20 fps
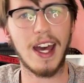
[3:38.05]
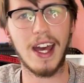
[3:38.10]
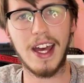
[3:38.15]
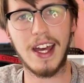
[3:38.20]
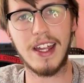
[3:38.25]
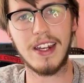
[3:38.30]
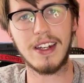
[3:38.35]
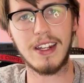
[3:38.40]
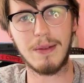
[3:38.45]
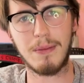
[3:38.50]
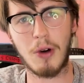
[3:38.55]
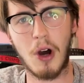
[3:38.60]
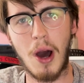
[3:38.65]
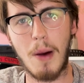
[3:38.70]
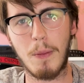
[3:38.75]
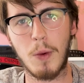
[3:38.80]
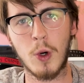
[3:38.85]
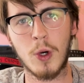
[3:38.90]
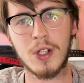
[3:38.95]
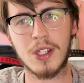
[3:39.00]
And in my
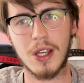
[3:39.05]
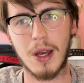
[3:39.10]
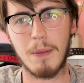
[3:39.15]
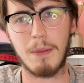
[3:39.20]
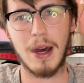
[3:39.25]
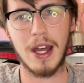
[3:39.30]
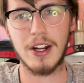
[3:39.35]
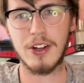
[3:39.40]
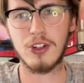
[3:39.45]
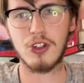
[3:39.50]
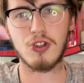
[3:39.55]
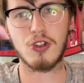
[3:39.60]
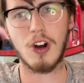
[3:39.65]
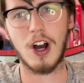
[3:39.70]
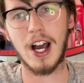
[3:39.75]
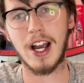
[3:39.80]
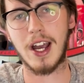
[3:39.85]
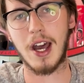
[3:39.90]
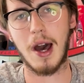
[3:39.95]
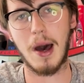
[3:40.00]
books, a better
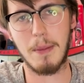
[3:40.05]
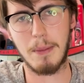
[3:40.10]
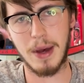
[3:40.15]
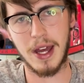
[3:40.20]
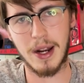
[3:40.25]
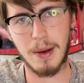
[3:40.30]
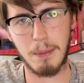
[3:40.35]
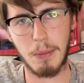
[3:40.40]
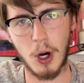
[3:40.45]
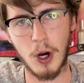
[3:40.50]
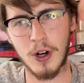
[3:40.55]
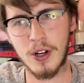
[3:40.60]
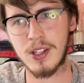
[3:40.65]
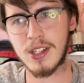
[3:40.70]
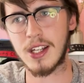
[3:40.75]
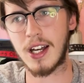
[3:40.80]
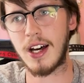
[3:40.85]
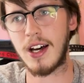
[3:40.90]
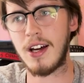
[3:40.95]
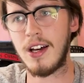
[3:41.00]
striker, better
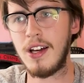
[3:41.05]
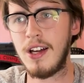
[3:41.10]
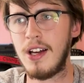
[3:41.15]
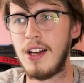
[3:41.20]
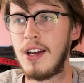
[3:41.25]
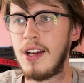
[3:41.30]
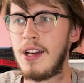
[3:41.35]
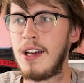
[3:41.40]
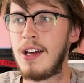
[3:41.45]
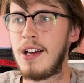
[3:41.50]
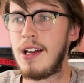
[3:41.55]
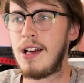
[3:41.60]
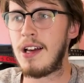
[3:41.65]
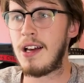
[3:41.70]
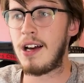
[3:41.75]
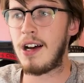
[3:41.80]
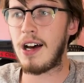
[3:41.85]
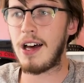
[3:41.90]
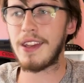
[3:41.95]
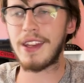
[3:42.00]
boxer.
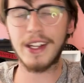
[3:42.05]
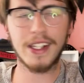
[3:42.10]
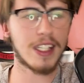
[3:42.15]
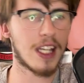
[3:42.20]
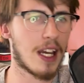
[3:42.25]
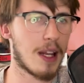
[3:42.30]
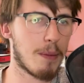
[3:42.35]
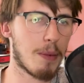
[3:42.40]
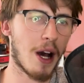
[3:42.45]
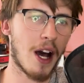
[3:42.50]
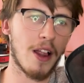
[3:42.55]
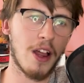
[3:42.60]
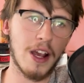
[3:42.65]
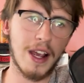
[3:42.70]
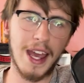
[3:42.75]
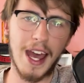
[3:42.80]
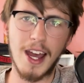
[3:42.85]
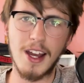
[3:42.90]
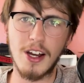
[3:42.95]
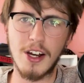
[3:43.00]
I think Denny Barlow
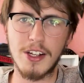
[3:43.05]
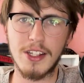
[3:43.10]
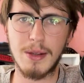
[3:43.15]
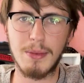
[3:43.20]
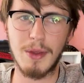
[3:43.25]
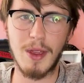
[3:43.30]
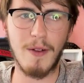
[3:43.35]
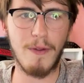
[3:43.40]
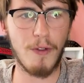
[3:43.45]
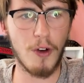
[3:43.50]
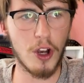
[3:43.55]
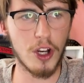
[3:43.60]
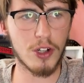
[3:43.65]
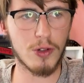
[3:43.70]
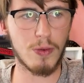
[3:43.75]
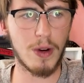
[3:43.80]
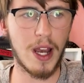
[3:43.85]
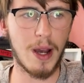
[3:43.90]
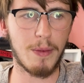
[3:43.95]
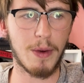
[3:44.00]
KOs him in the first
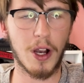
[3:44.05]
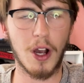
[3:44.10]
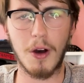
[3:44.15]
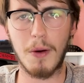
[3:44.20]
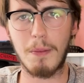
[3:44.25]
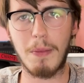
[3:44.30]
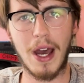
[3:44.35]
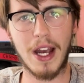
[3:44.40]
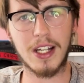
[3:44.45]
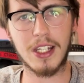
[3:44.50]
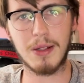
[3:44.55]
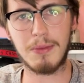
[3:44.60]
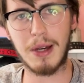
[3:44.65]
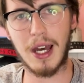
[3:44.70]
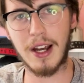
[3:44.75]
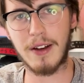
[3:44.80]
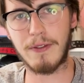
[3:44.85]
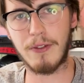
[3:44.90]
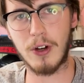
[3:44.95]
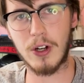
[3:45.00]
round. We're going
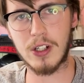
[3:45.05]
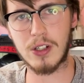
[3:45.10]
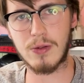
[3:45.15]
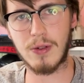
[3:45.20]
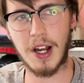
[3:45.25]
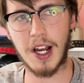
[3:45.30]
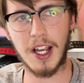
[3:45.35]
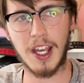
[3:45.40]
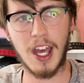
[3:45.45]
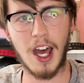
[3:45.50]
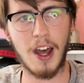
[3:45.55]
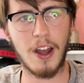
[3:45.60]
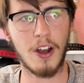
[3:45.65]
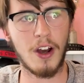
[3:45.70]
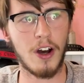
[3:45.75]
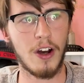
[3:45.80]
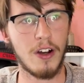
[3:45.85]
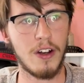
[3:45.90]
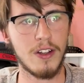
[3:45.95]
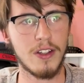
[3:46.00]
back-to-back first-round
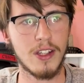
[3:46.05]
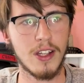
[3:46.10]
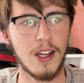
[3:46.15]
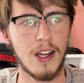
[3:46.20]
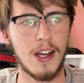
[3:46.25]
KOs.